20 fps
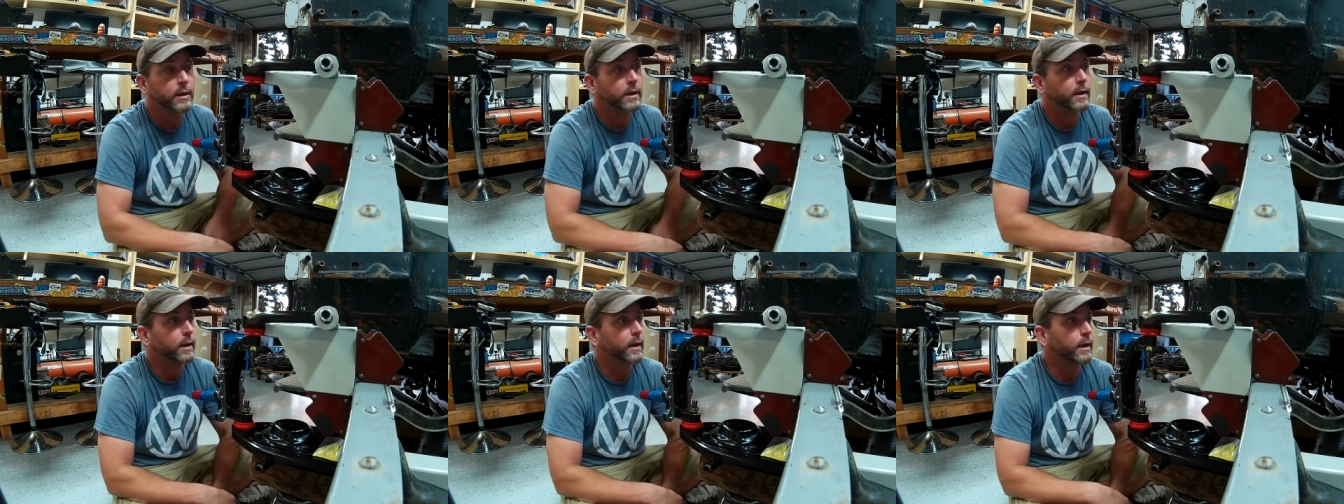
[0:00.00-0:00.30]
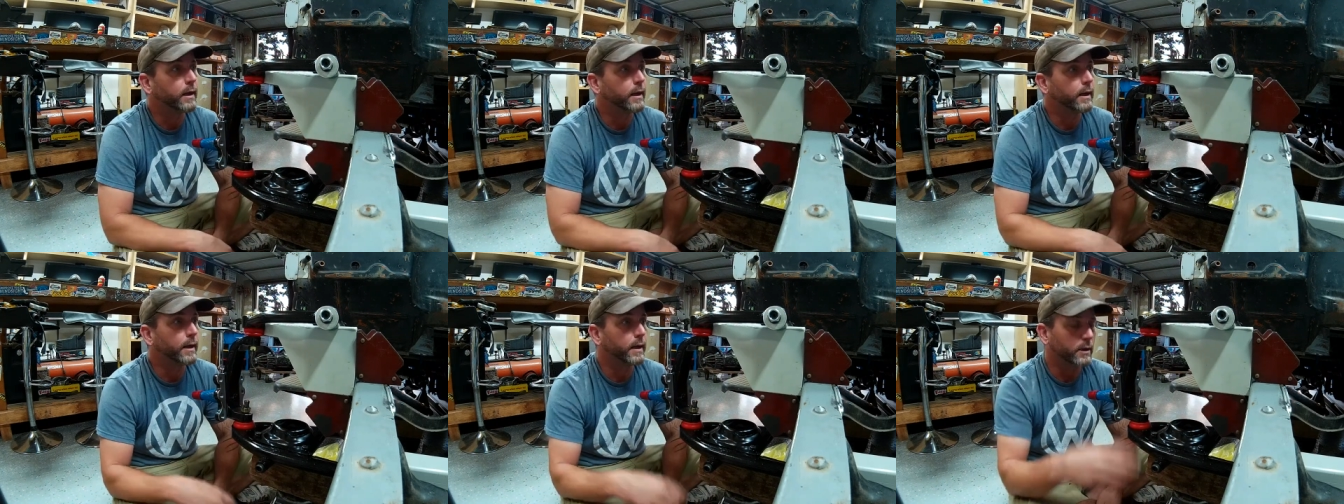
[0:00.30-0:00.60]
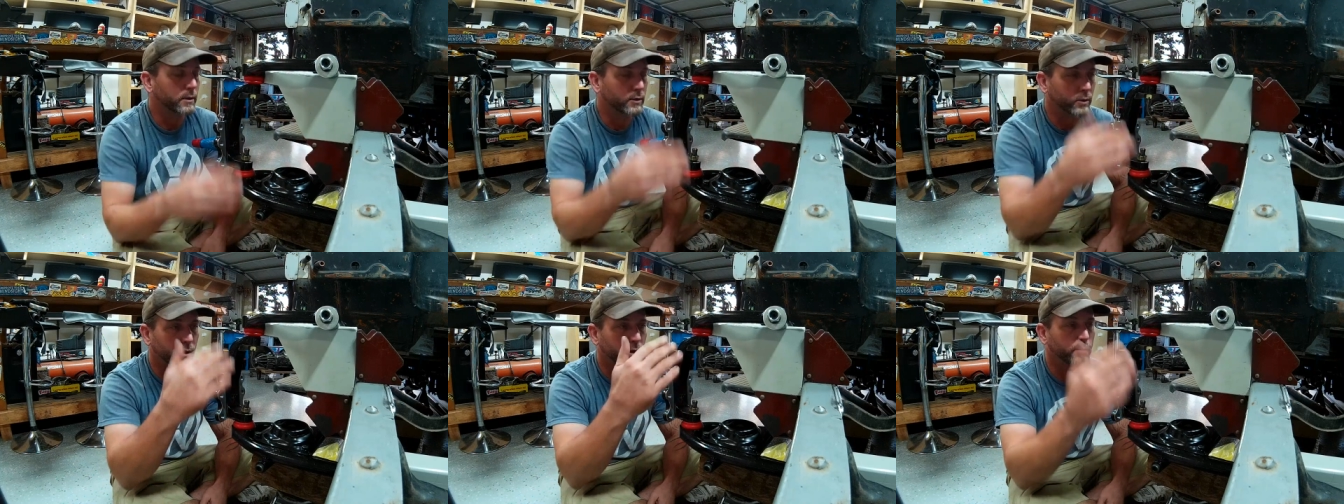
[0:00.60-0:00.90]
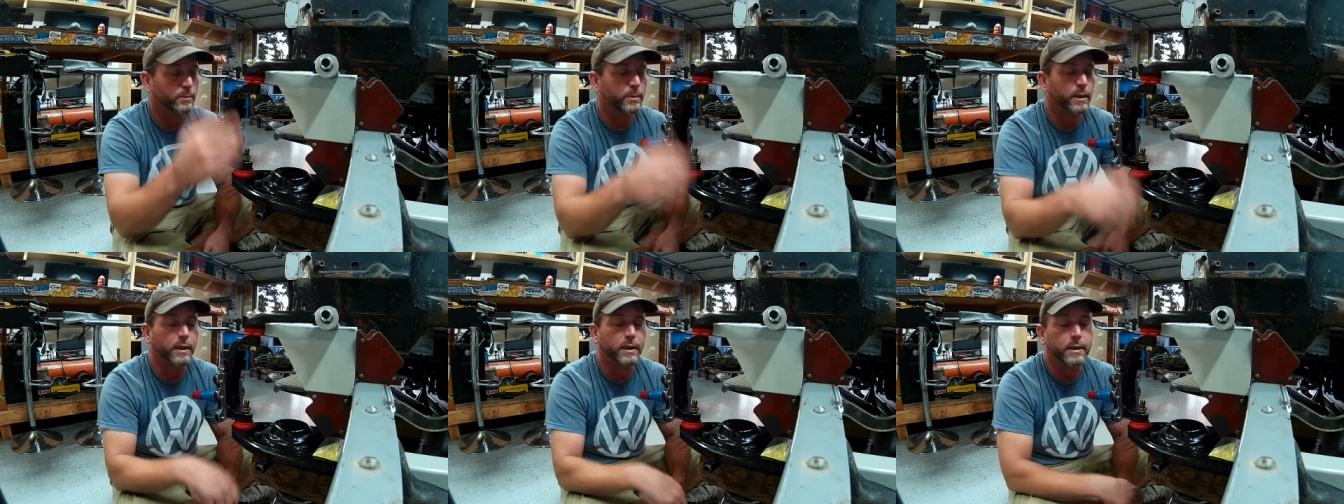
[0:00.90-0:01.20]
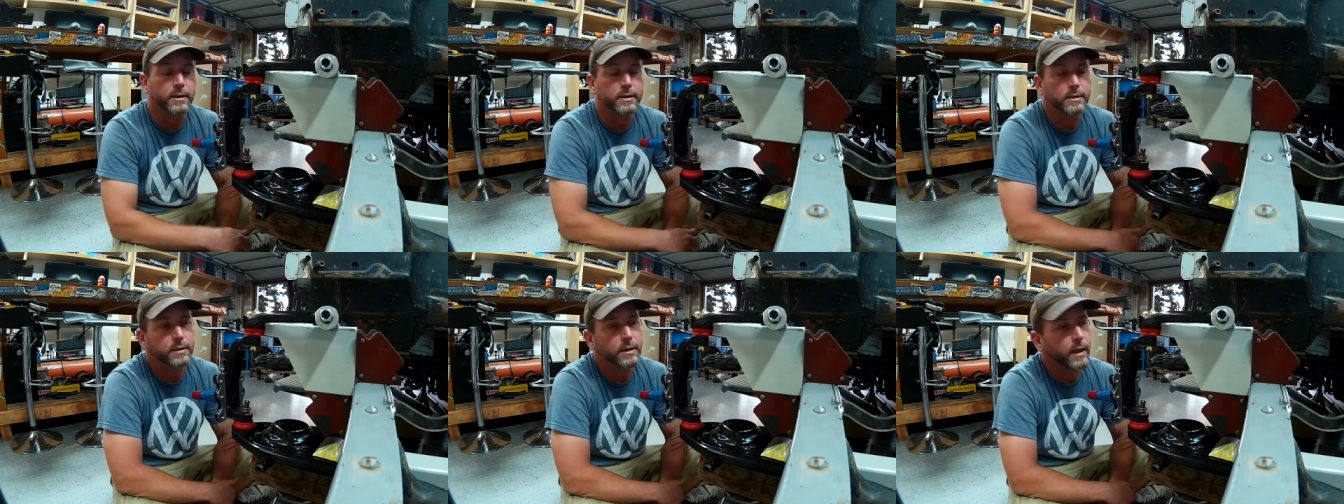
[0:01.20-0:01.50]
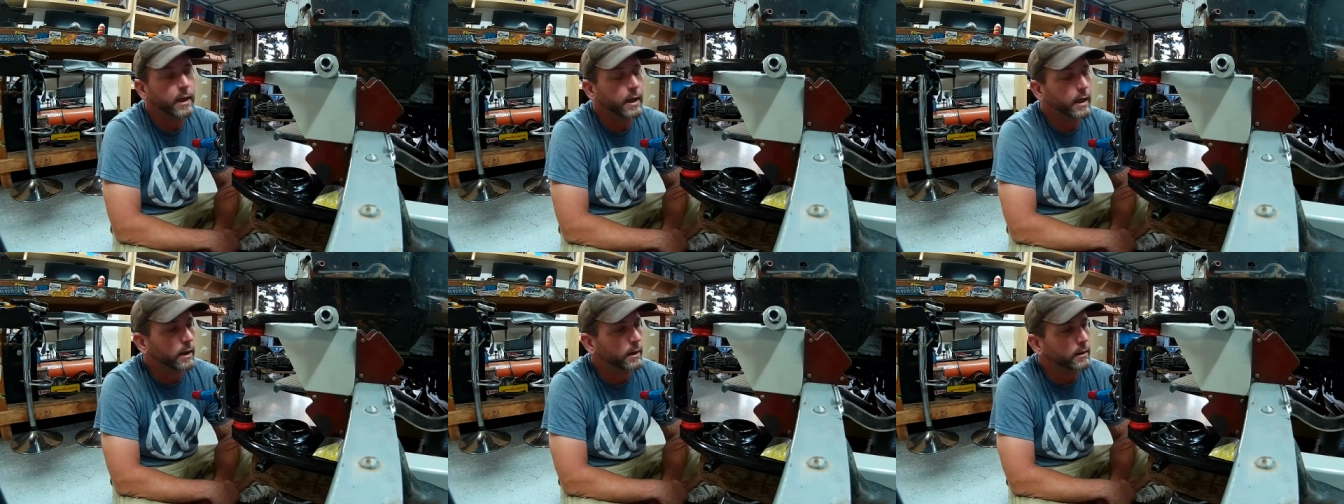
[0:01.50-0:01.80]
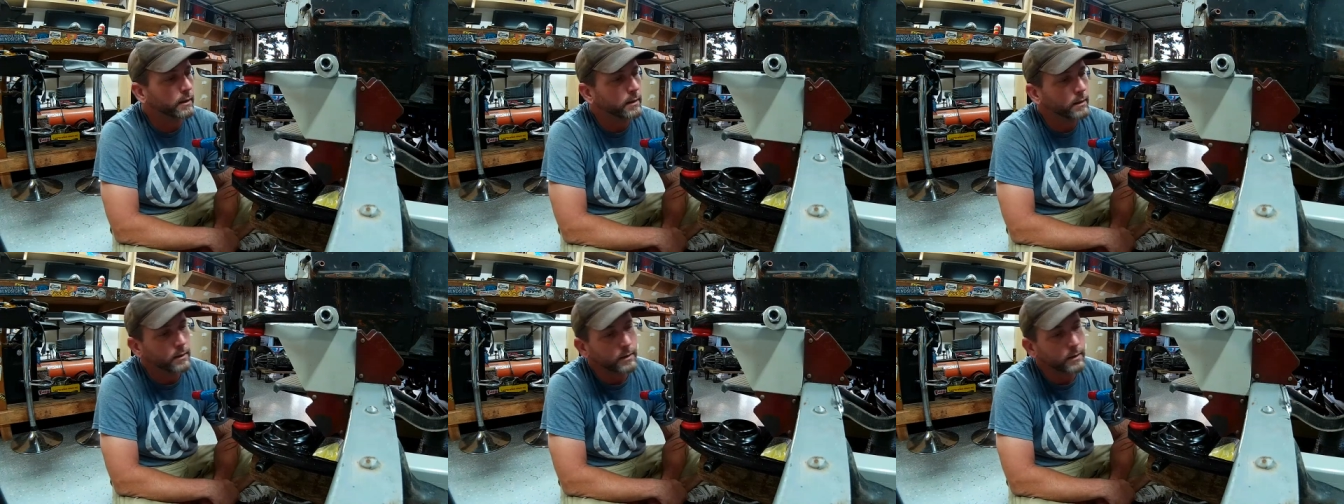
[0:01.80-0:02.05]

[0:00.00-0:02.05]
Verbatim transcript: and coil buckets, and